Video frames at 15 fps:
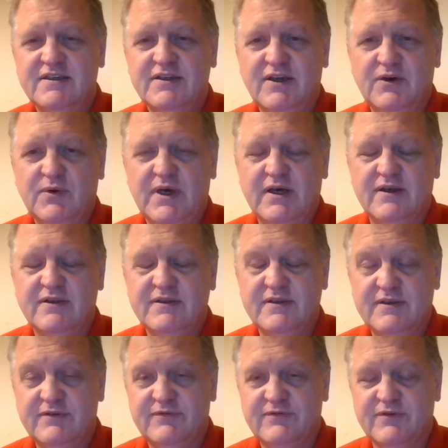well,
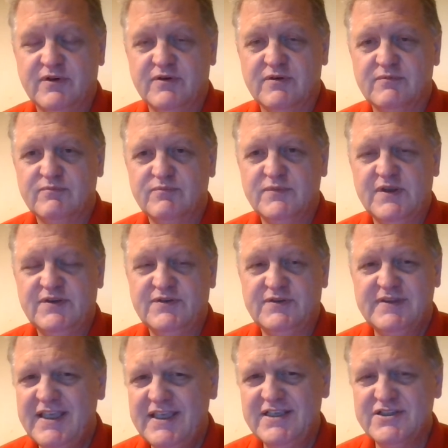it's
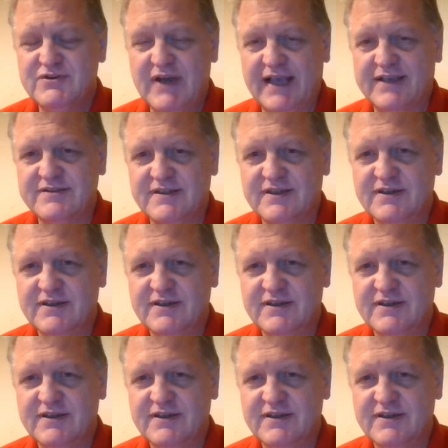die Straße.